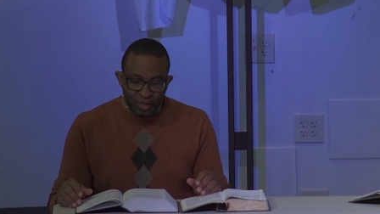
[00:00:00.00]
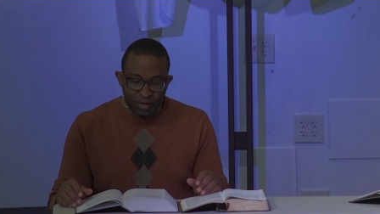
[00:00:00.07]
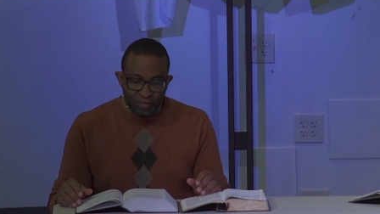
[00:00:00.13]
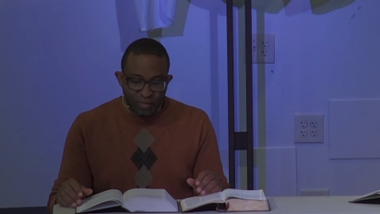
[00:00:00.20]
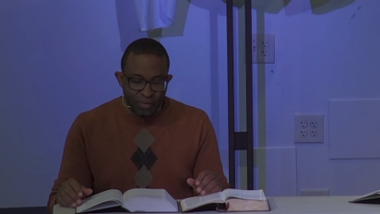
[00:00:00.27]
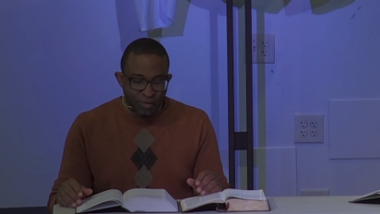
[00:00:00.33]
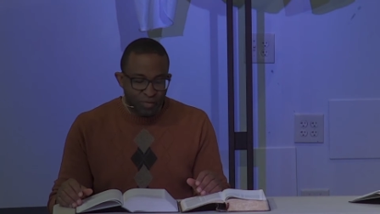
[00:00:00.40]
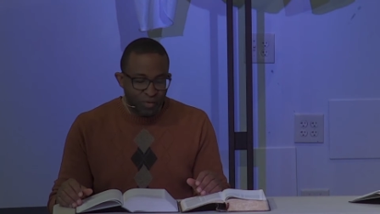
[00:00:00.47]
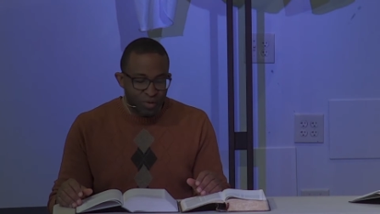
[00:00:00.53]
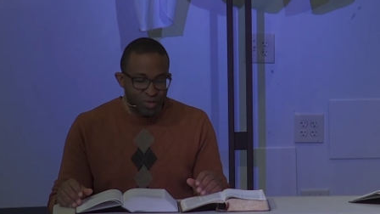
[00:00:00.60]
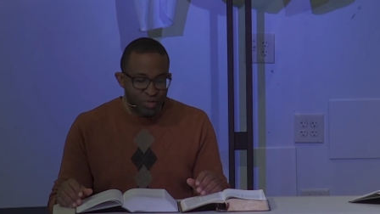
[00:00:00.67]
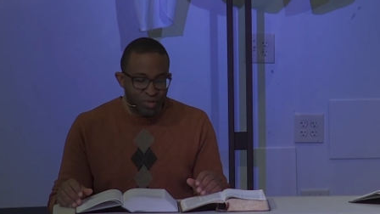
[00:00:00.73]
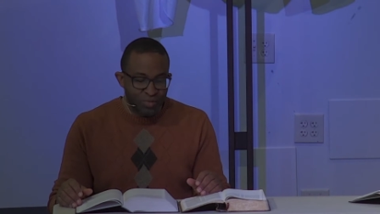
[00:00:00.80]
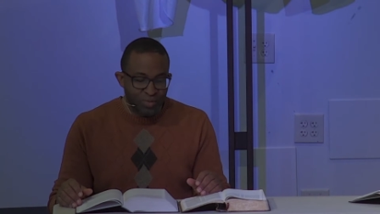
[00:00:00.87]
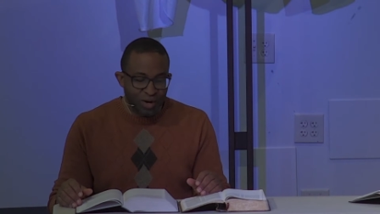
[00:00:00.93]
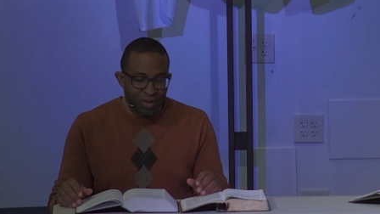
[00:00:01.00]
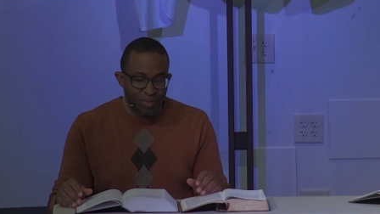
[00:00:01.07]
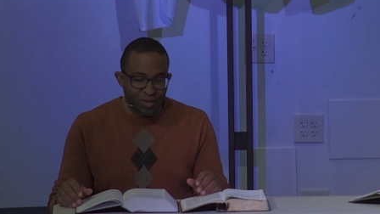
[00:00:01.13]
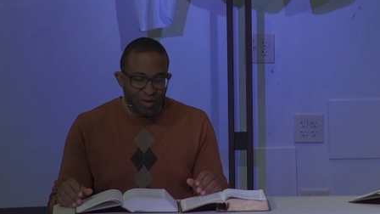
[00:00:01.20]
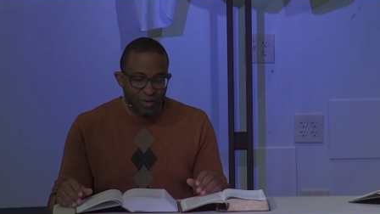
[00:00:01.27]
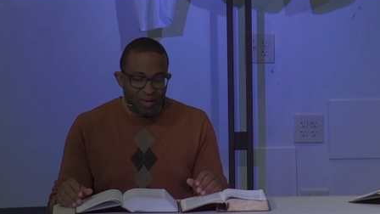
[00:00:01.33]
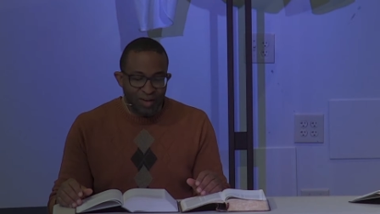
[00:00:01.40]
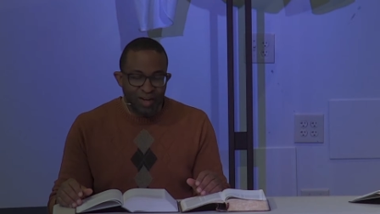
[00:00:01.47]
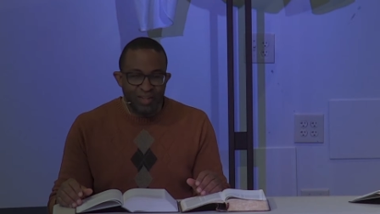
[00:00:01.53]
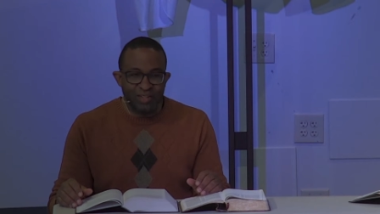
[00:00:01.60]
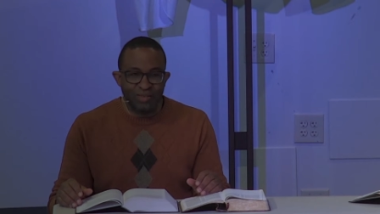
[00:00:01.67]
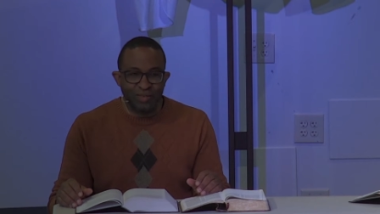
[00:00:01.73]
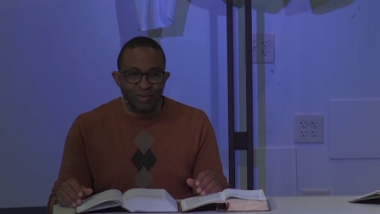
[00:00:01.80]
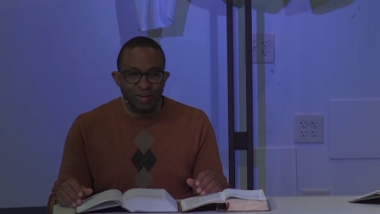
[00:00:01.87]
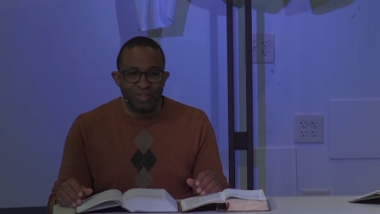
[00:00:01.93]
of course, there's probably all
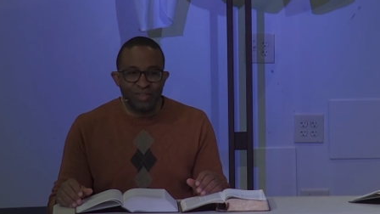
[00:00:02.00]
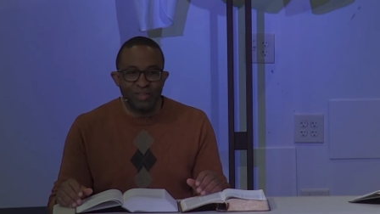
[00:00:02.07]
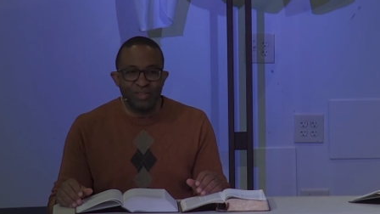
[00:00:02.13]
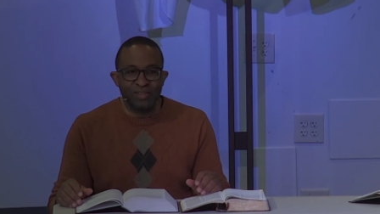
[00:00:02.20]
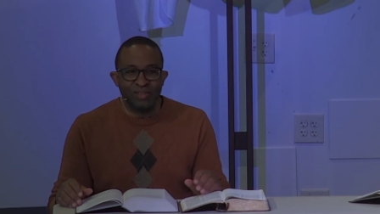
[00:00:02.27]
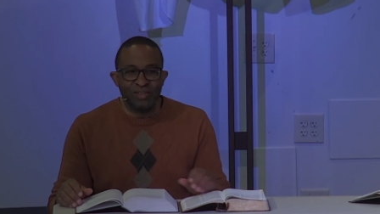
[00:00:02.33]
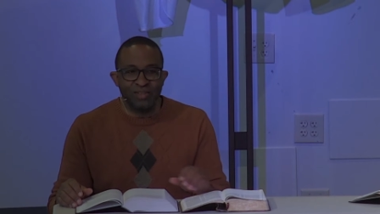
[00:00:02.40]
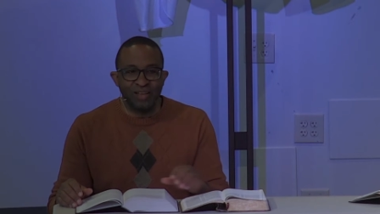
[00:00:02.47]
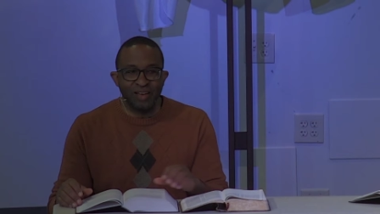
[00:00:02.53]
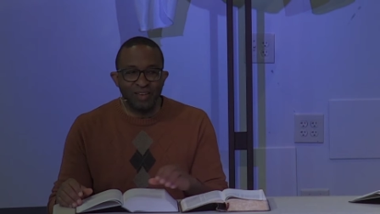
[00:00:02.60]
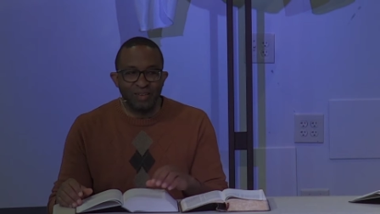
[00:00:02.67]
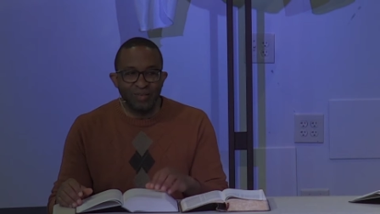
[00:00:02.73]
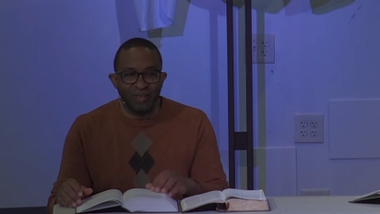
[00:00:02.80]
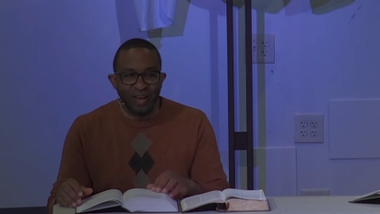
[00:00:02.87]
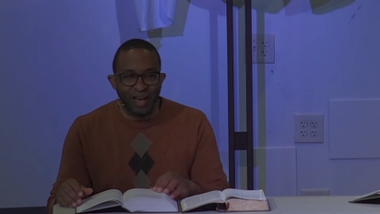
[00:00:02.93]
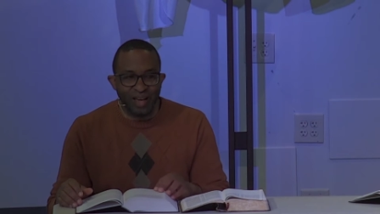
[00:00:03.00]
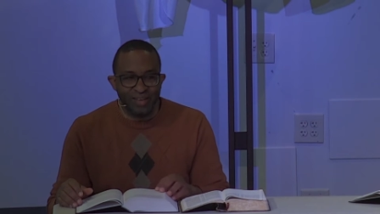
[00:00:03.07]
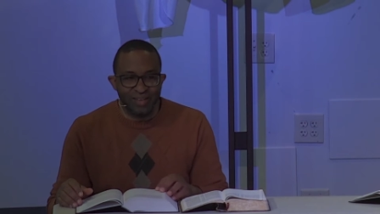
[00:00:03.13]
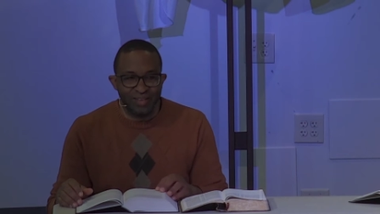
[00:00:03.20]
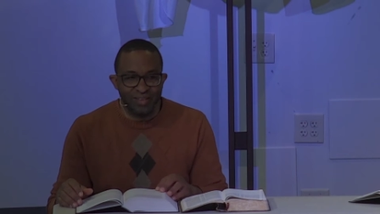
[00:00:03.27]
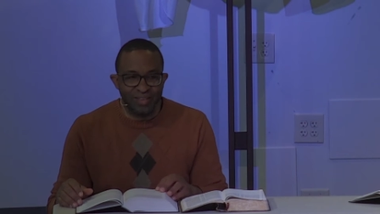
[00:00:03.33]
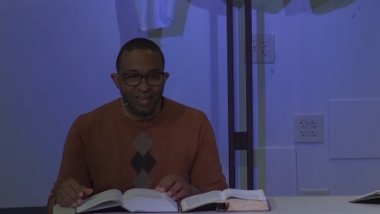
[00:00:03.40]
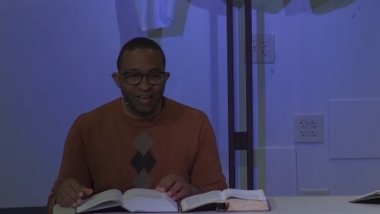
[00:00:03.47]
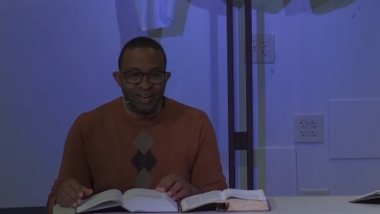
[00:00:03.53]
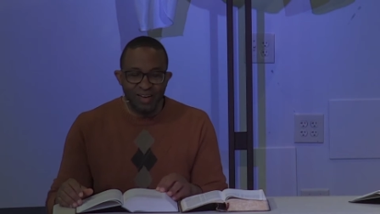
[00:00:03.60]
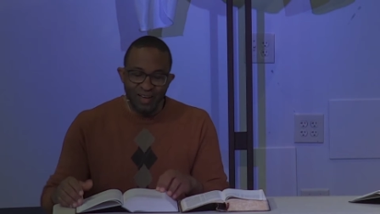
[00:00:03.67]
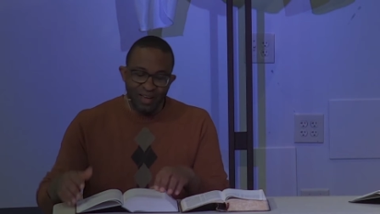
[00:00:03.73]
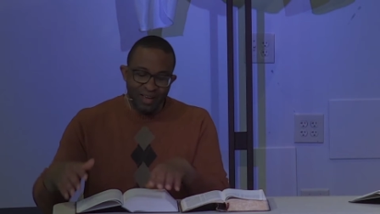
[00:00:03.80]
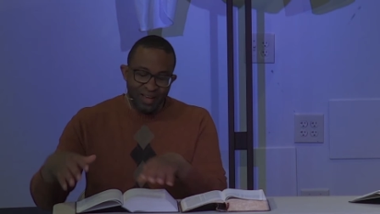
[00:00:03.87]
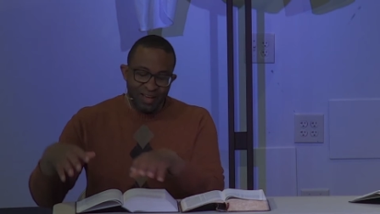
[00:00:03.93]
kinds of questions that you would ask that
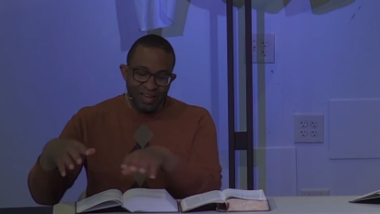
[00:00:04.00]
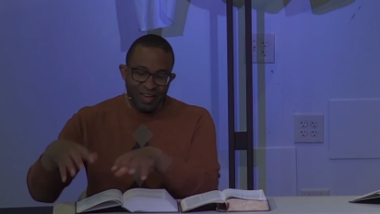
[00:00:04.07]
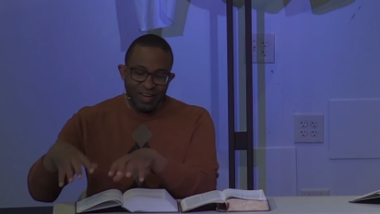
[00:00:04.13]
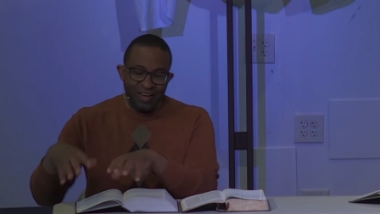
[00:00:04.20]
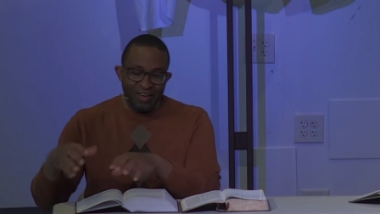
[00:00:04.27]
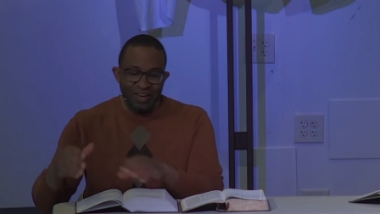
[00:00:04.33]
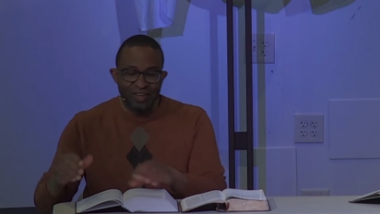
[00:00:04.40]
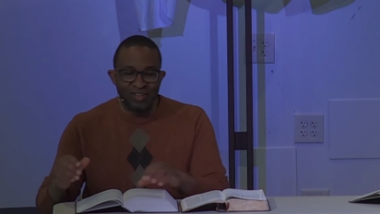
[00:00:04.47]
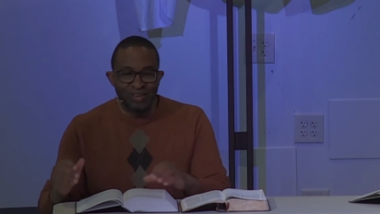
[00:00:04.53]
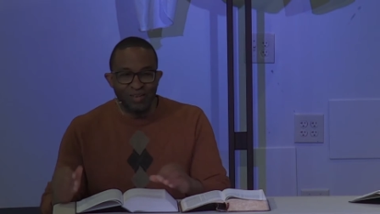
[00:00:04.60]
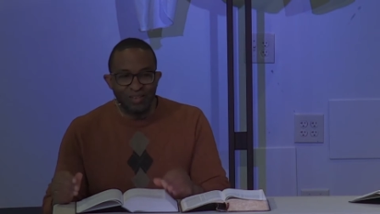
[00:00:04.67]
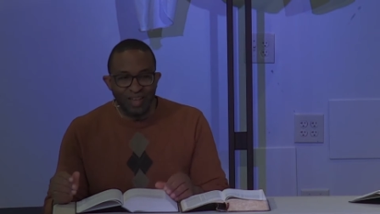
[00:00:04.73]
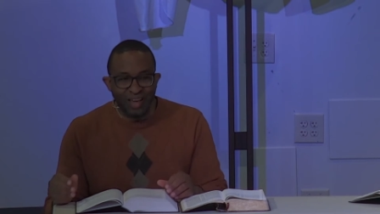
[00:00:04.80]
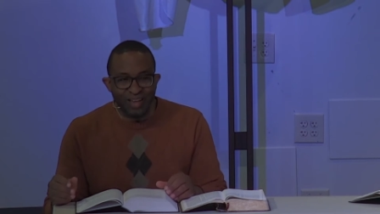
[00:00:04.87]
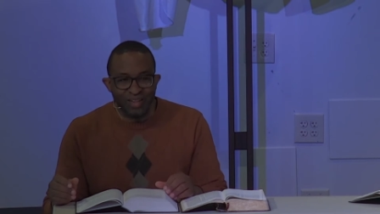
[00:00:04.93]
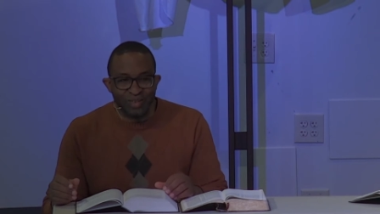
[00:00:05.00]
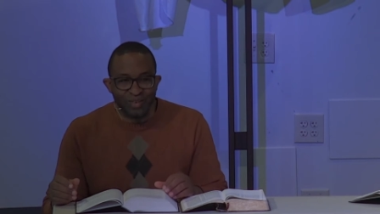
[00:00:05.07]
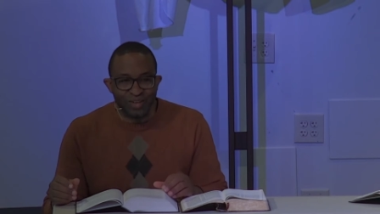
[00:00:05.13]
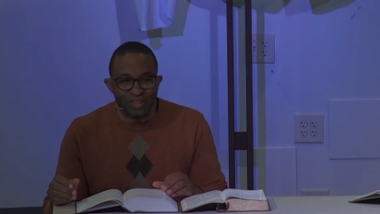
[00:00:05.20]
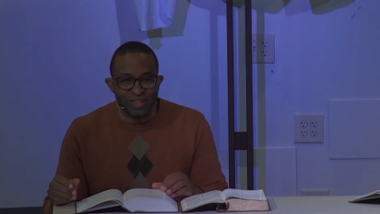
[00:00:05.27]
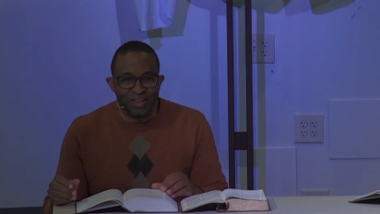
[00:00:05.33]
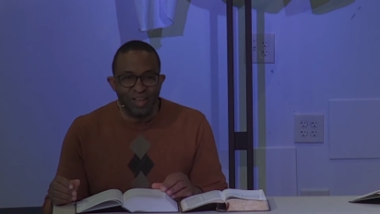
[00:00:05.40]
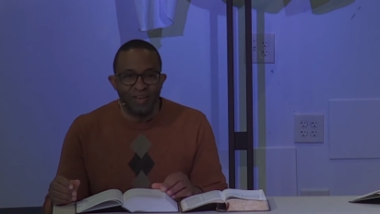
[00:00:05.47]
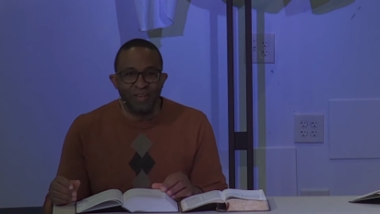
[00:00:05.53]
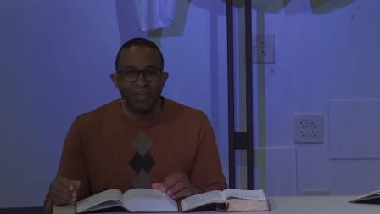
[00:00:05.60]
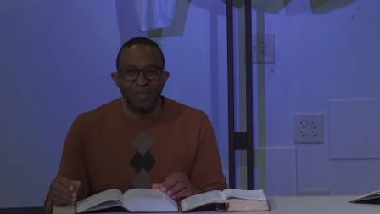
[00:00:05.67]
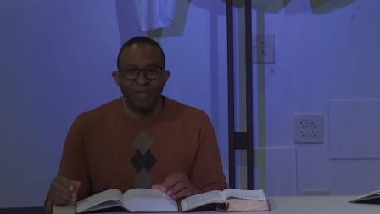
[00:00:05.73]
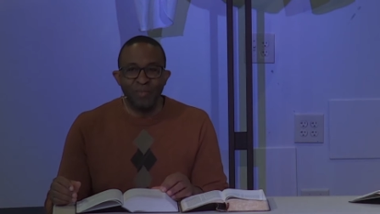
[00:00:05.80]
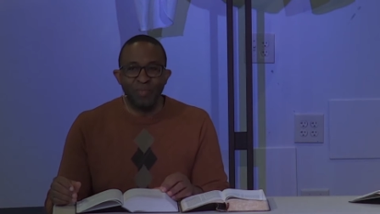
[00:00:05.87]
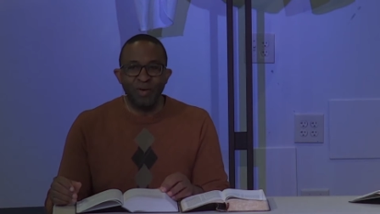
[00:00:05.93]
he didn't necessarily answer in his
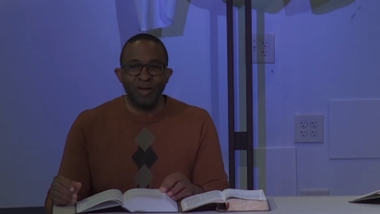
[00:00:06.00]
letter,